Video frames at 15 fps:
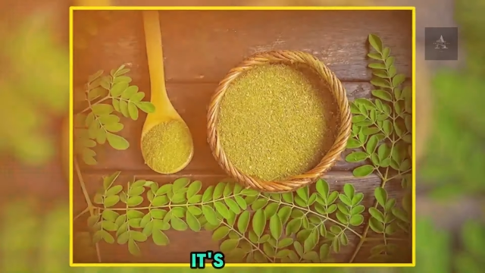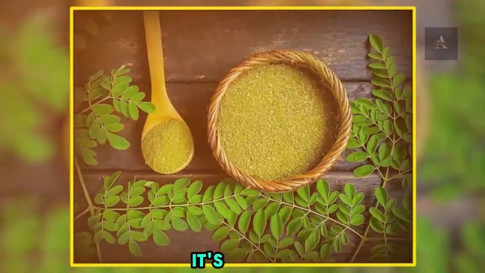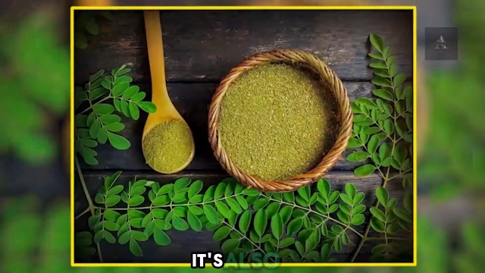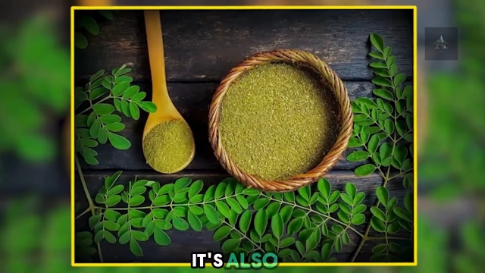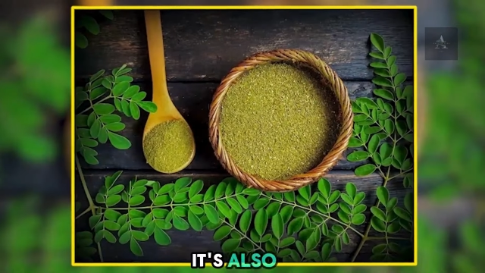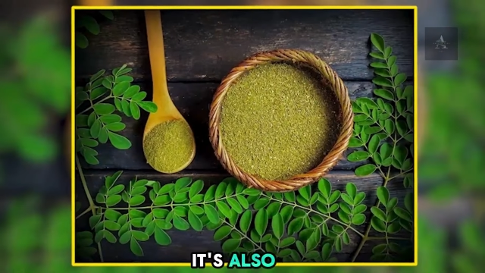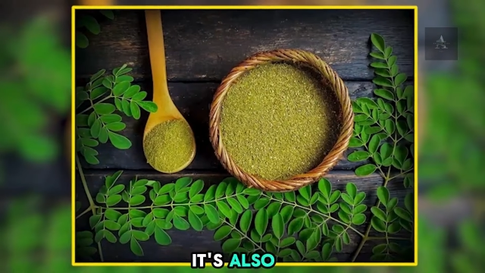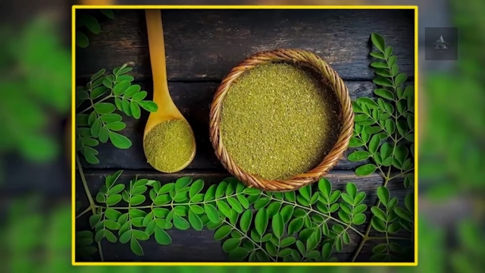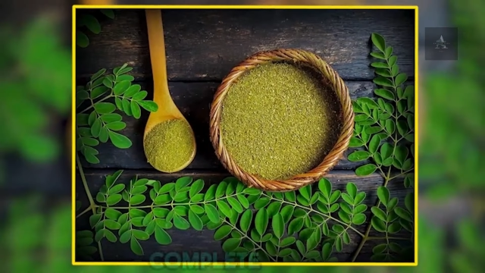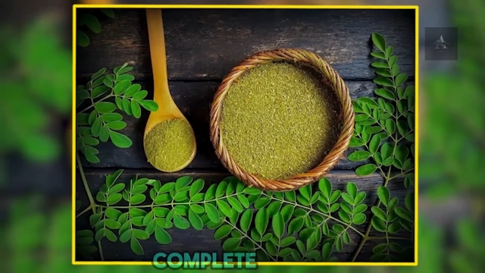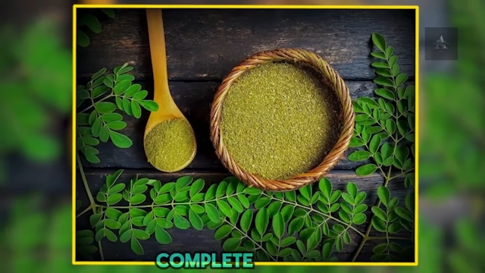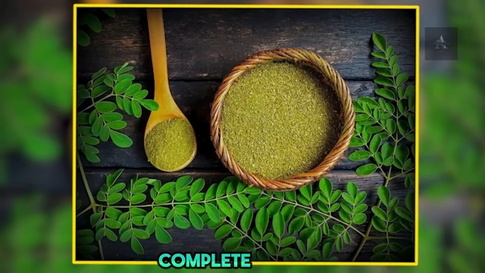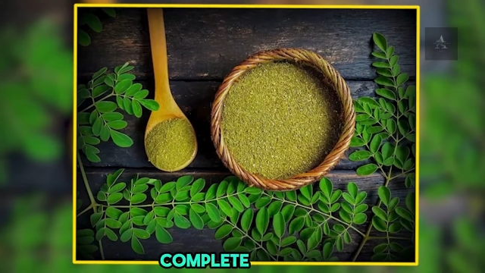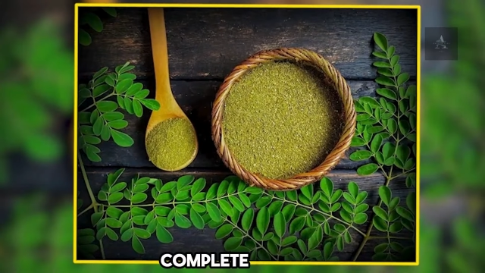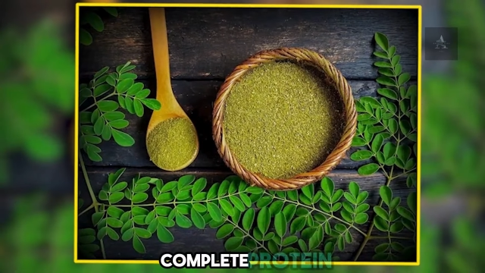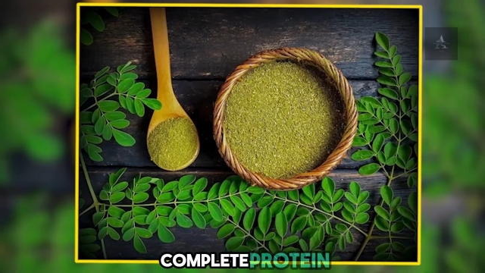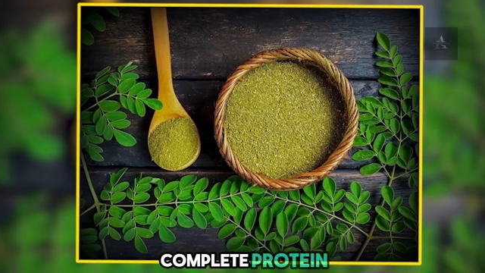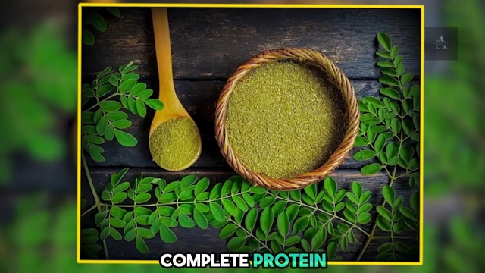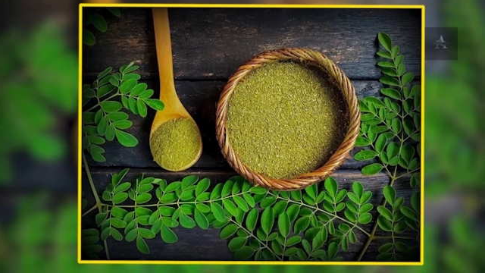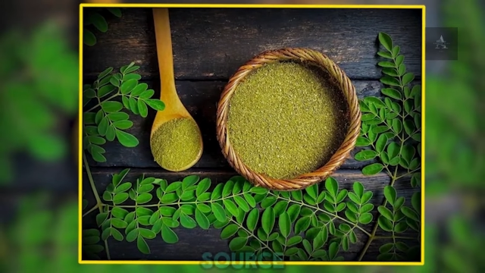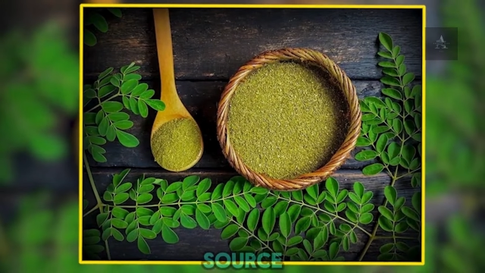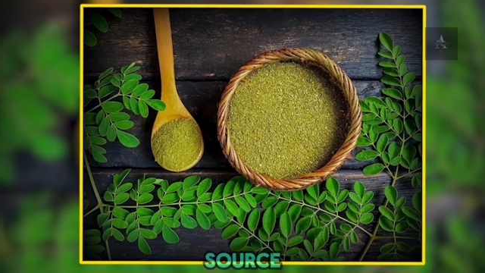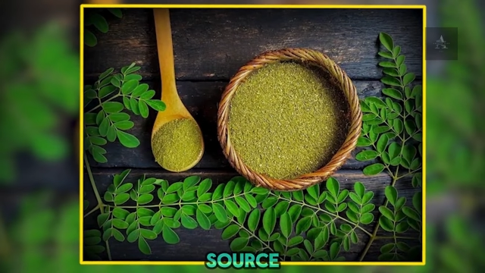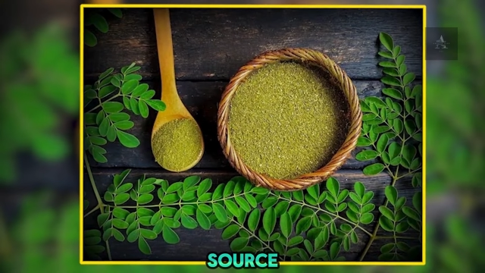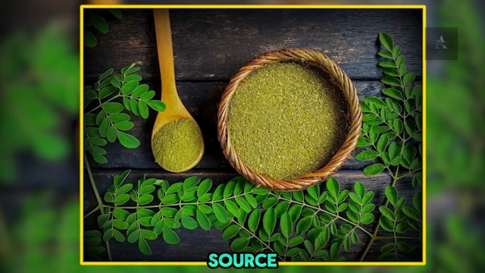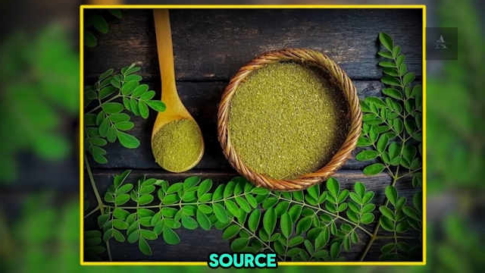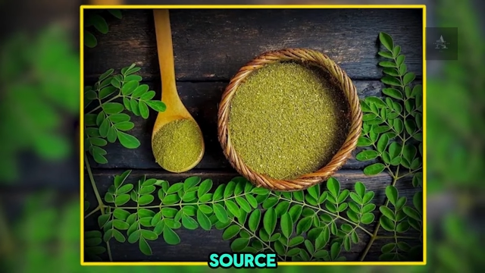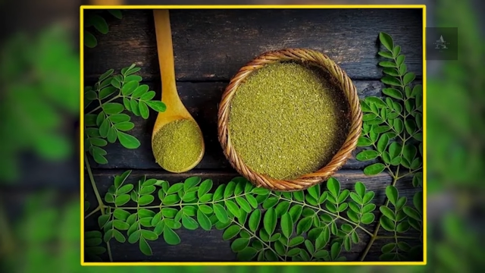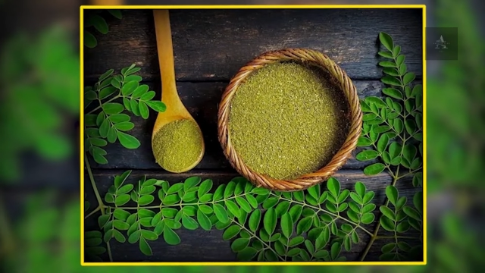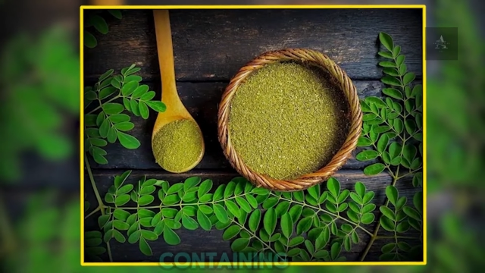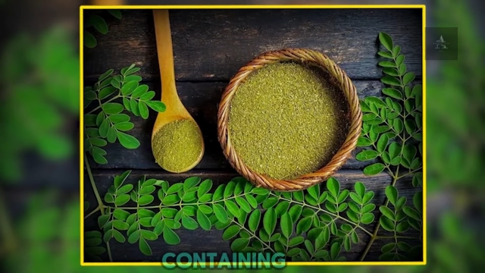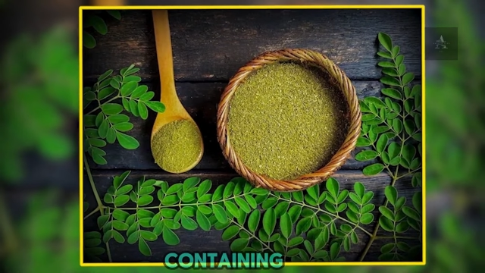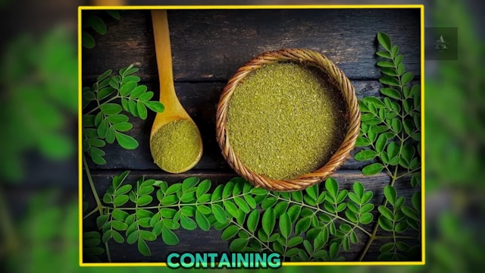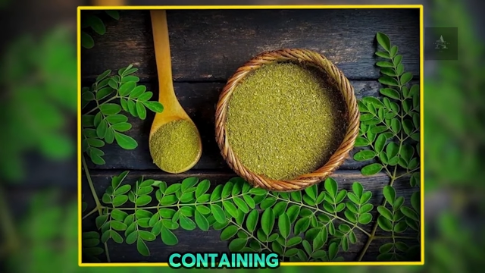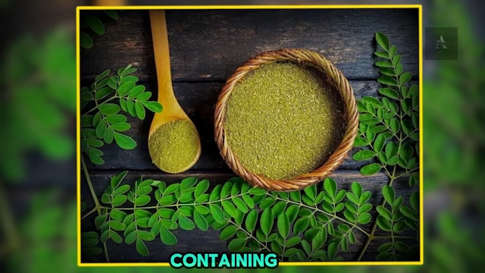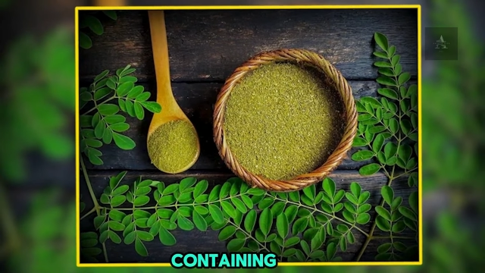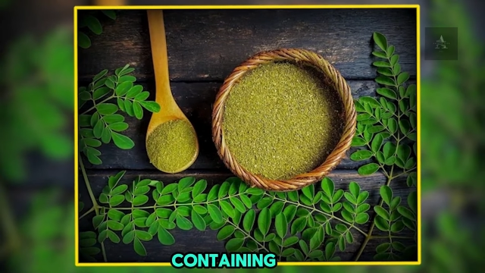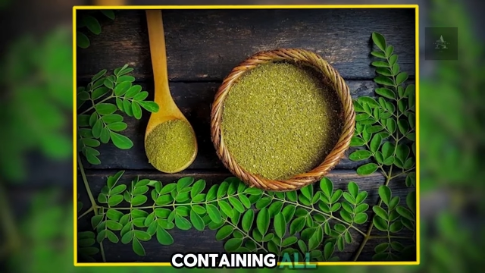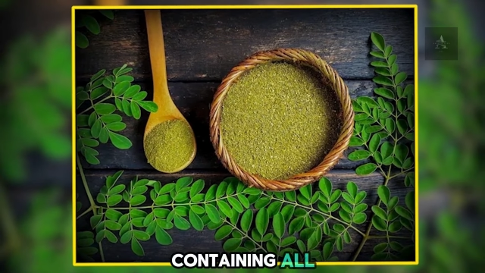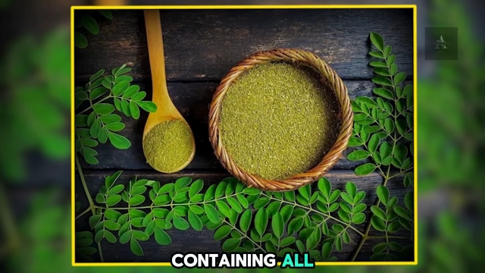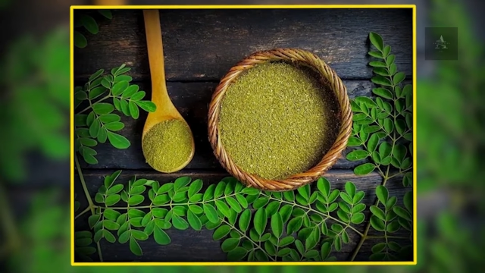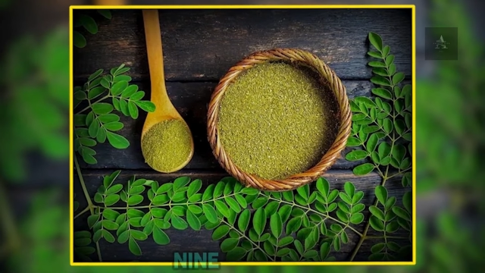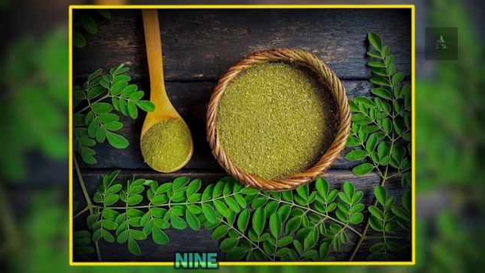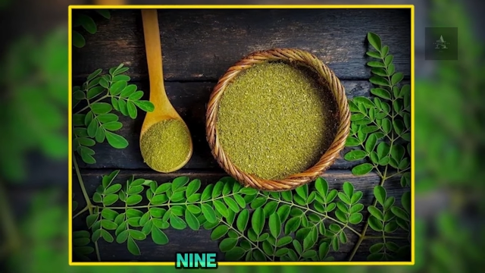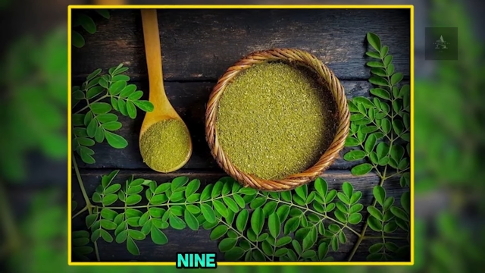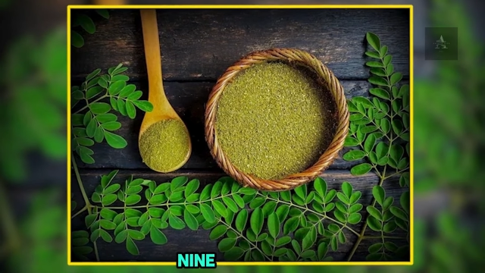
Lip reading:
(no speaker visible)